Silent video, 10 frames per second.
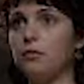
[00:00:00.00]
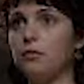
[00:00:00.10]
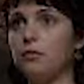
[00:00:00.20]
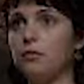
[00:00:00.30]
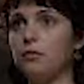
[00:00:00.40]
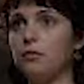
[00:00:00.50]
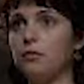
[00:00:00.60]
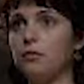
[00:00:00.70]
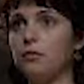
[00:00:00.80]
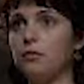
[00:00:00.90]

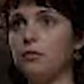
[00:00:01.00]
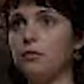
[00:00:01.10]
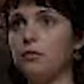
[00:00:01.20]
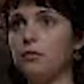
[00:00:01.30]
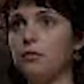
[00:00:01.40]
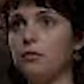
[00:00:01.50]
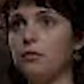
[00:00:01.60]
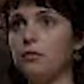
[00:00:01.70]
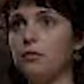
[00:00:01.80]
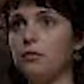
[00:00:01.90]

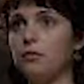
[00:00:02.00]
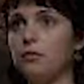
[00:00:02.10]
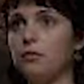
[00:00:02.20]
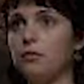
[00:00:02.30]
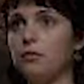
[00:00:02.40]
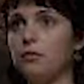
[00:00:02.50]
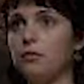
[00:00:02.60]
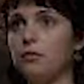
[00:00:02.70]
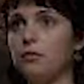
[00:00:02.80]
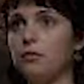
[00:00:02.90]

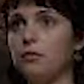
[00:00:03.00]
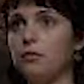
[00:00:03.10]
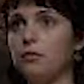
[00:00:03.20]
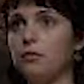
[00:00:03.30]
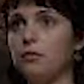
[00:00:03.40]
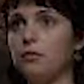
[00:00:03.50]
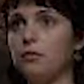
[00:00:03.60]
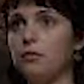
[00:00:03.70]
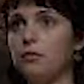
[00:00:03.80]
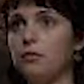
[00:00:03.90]

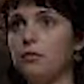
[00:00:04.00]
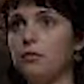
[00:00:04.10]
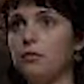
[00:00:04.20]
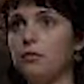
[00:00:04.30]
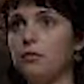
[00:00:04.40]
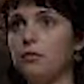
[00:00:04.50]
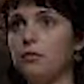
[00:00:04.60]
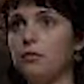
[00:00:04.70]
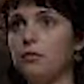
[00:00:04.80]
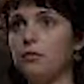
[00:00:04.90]

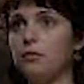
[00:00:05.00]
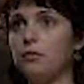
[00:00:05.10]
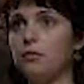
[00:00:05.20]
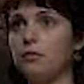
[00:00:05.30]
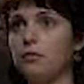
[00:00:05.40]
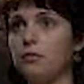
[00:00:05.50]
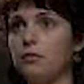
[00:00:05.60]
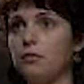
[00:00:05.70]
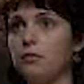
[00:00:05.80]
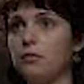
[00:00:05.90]

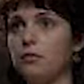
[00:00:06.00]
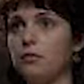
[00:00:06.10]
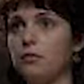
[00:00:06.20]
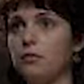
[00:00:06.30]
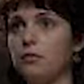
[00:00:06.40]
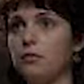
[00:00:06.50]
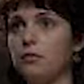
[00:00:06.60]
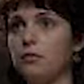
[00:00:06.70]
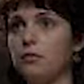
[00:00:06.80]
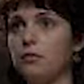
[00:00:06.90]

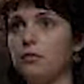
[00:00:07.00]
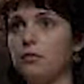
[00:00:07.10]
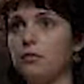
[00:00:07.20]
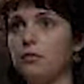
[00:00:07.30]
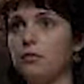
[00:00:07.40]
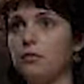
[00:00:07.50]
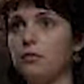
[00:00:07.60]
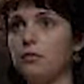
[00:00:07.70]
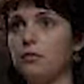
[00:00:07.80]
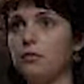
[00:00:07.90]
(not speaking)